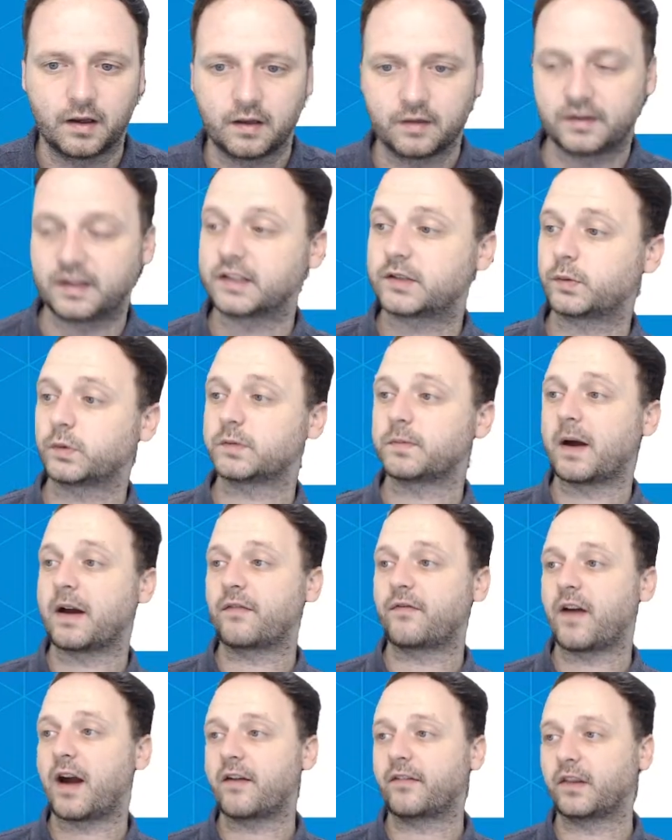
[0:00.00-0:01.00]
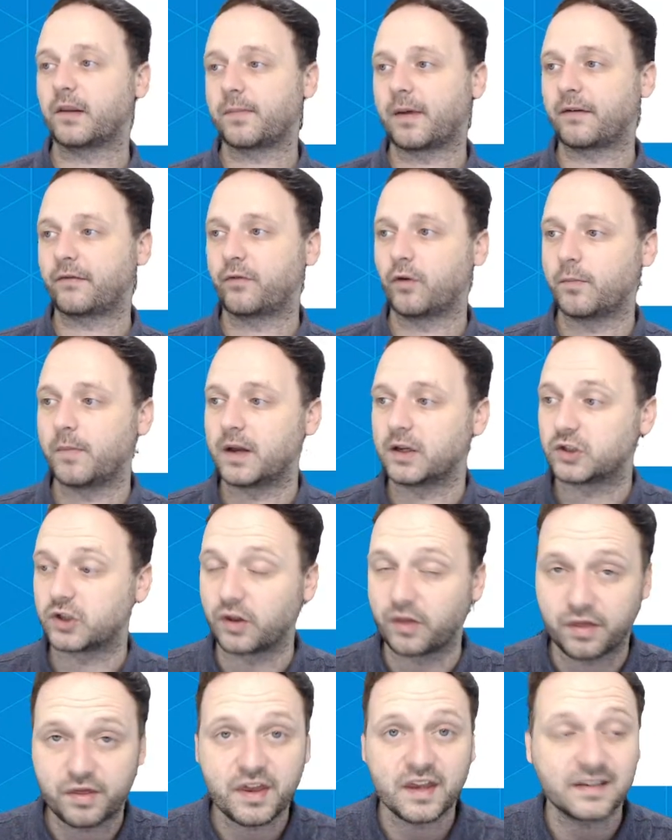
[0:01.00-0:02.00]
This was my 5 at the back
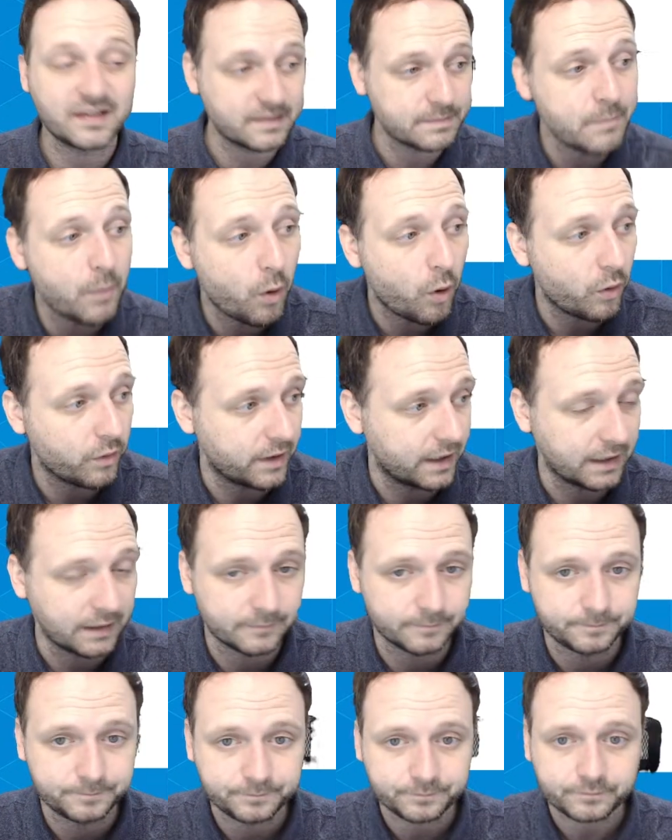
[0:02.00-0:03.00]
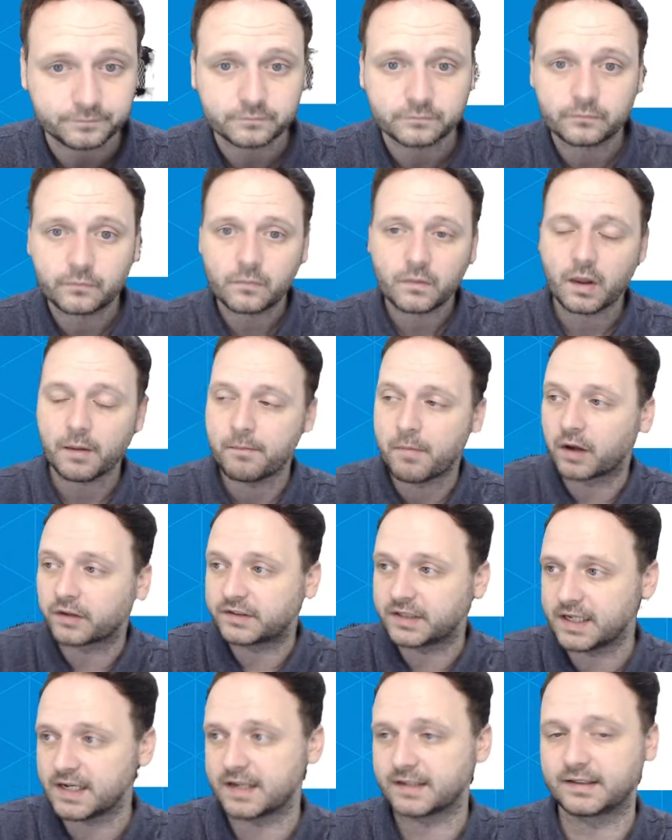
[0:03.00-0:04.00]
formation this morning.
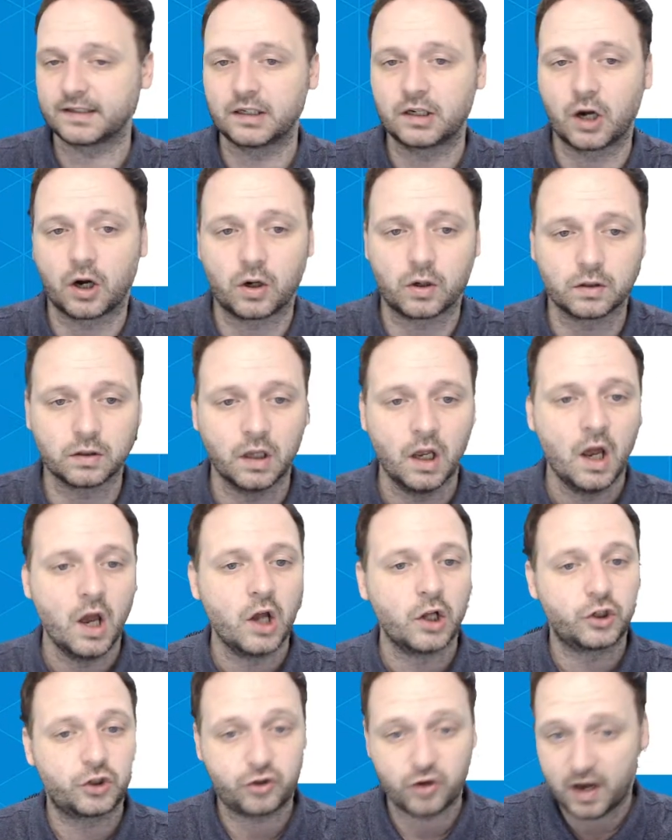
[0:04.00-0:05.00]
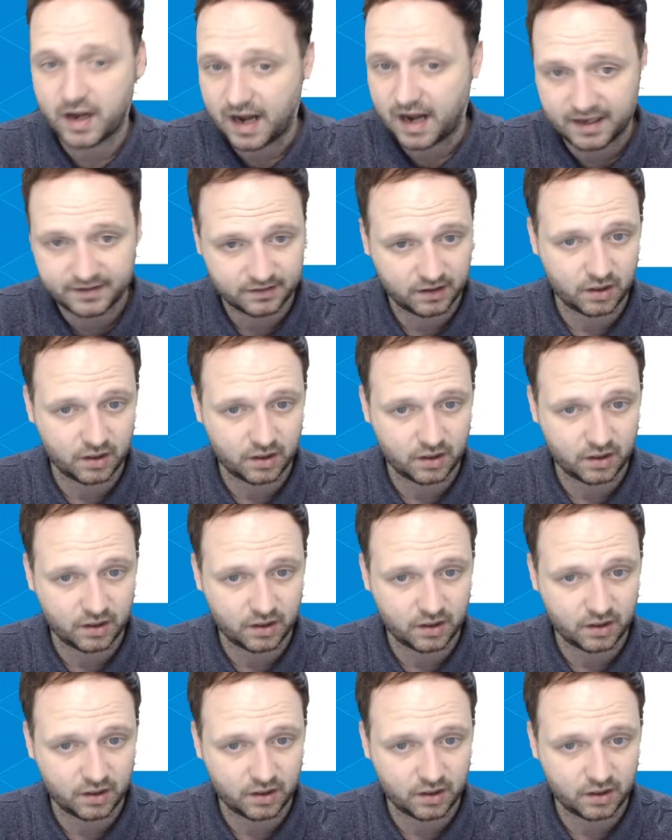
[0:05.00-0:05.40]
Martinez in goal. Trent hasn't